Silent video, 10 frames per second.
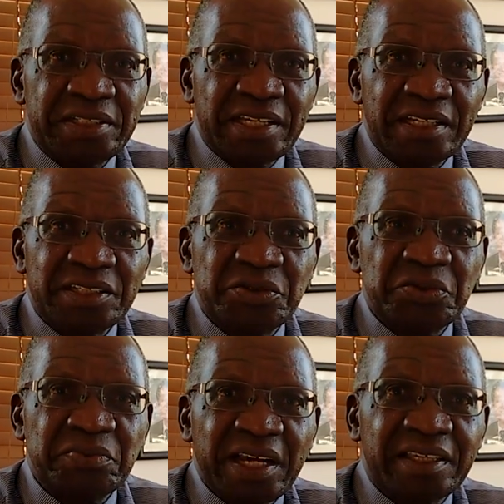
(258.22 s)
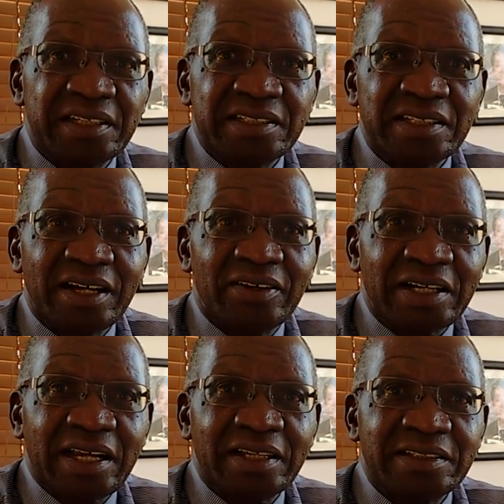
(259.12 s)
We tend to market
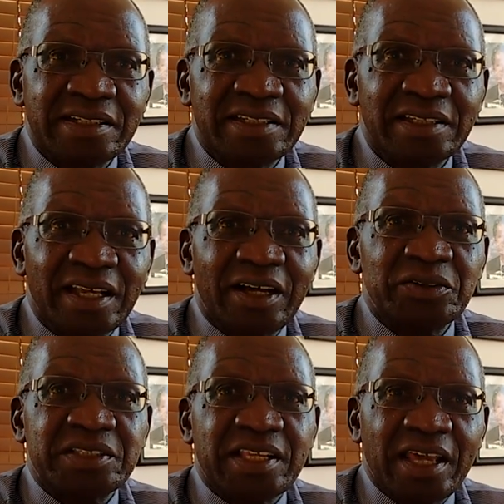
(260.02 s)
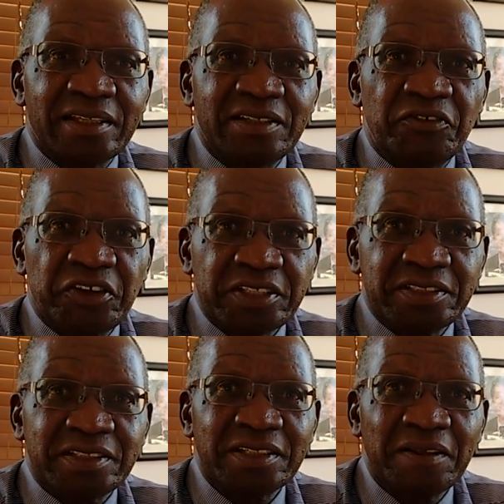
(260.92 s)
our country outside
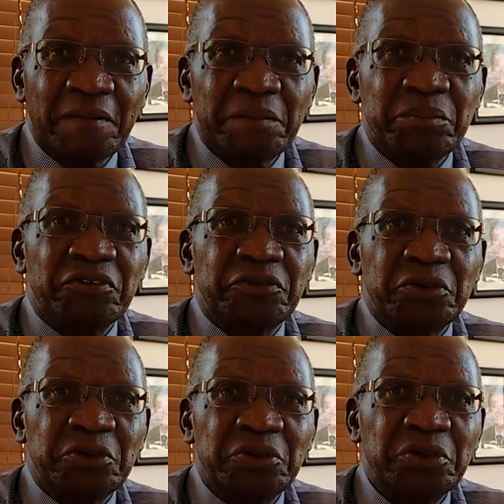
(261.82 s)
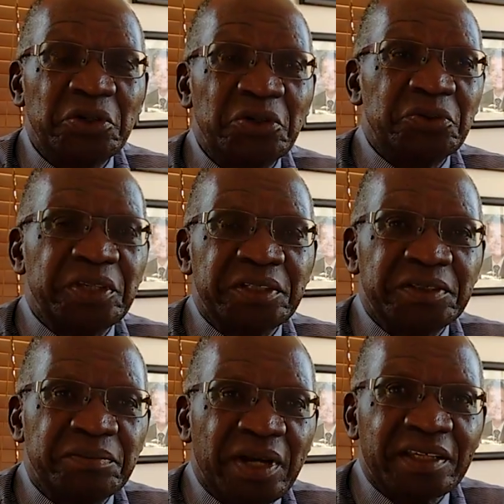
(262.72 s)
first before
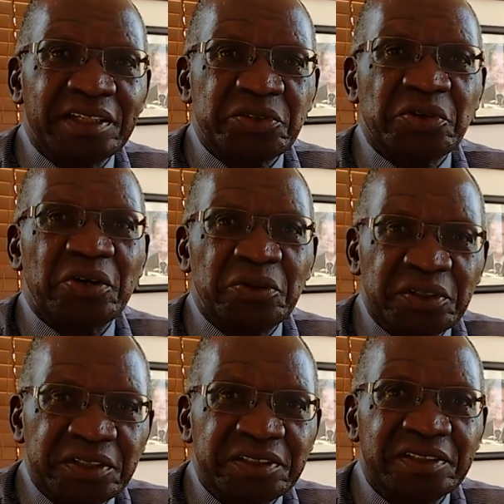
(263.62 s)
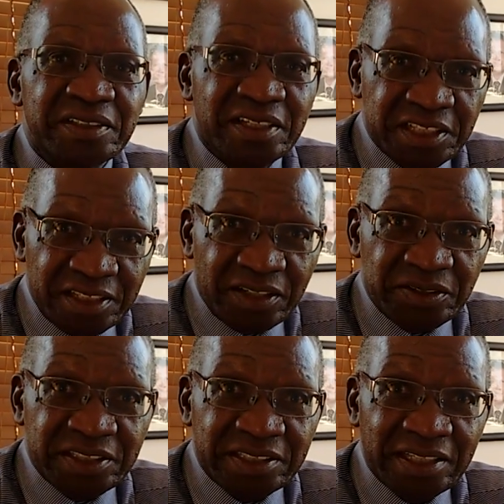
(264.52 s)
we market to our own
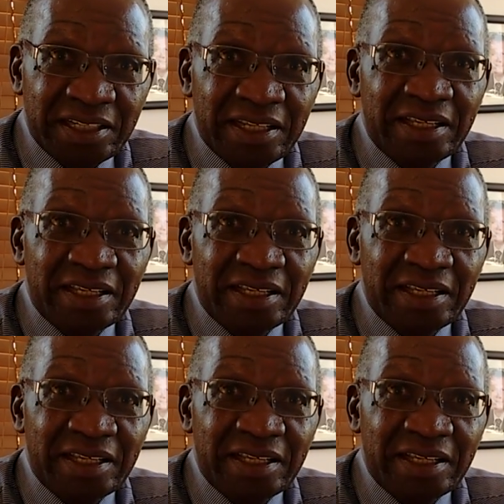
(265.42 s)
nationals.